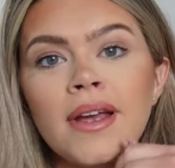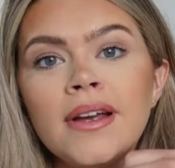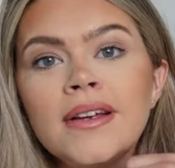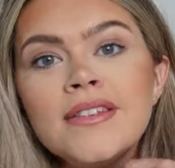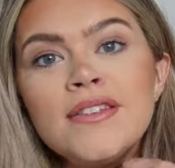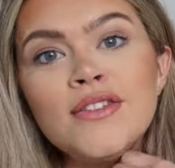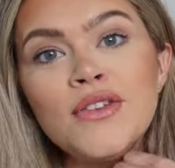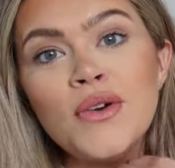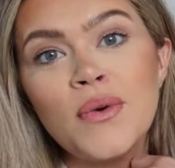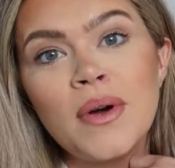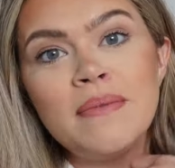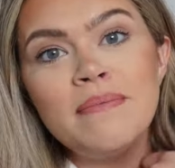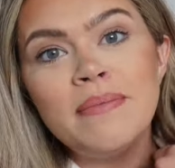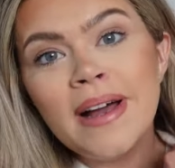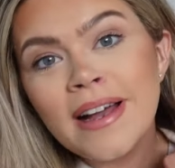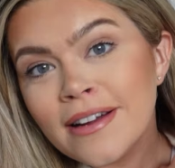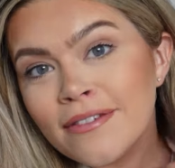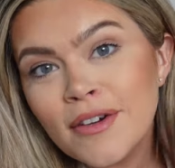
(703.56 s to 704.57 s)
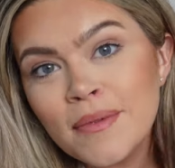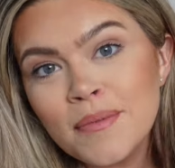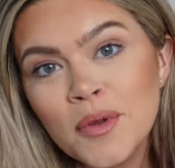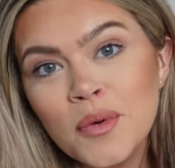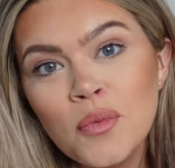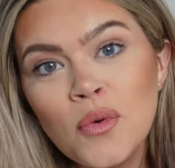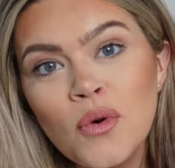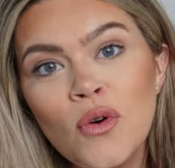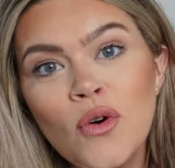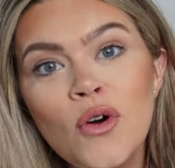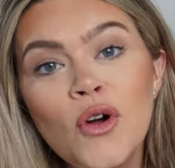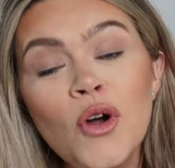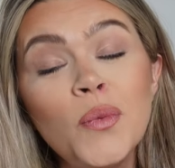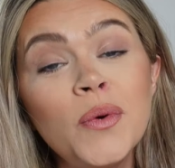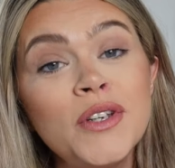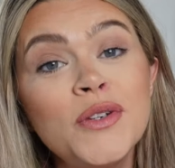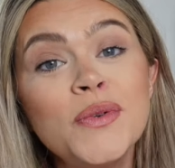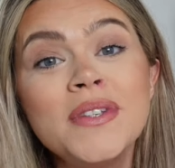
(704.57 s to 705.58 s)
So I'm back from the walk,
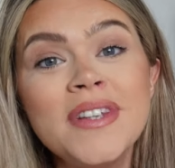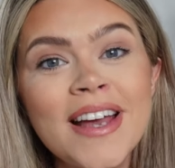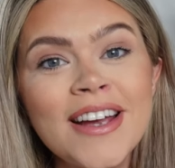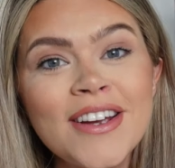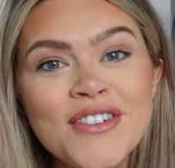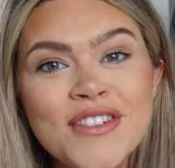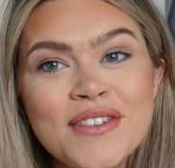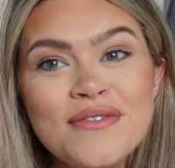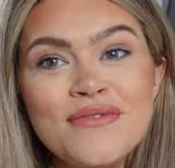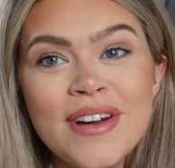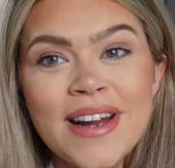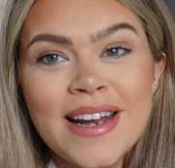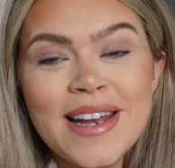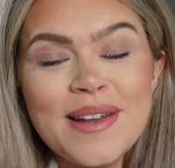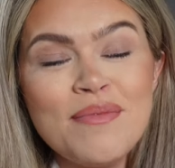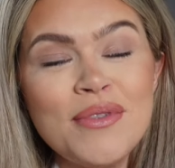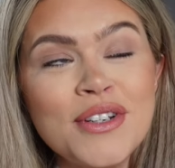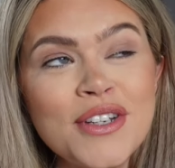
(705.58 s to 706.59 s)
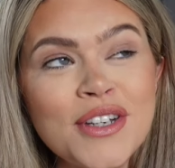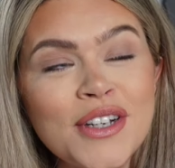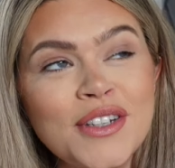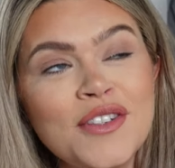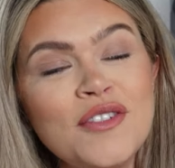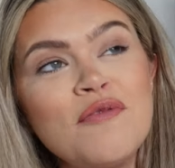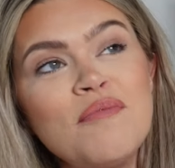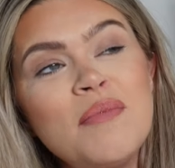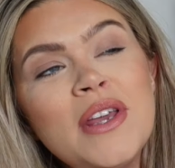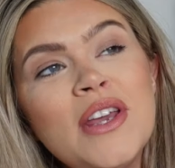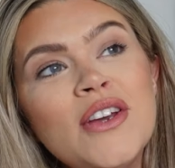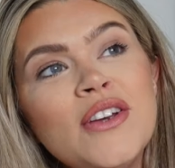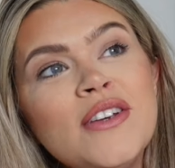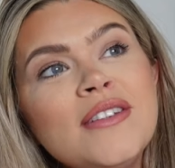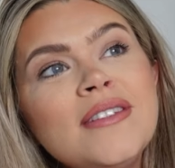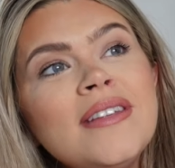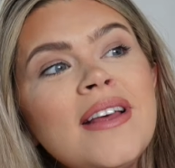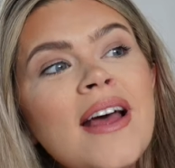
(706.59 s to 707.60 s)
which was actually really productive
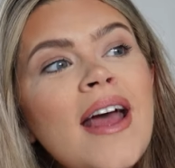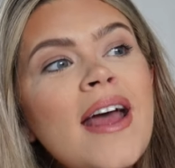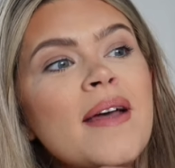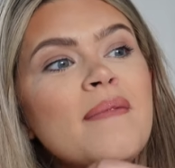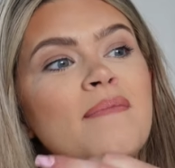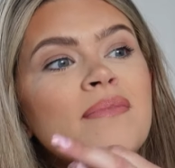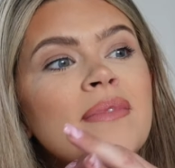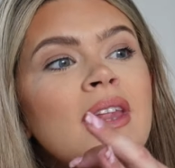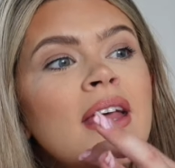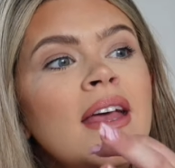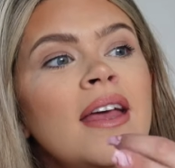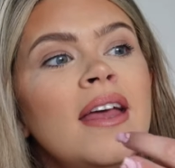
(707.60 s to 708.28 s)
because we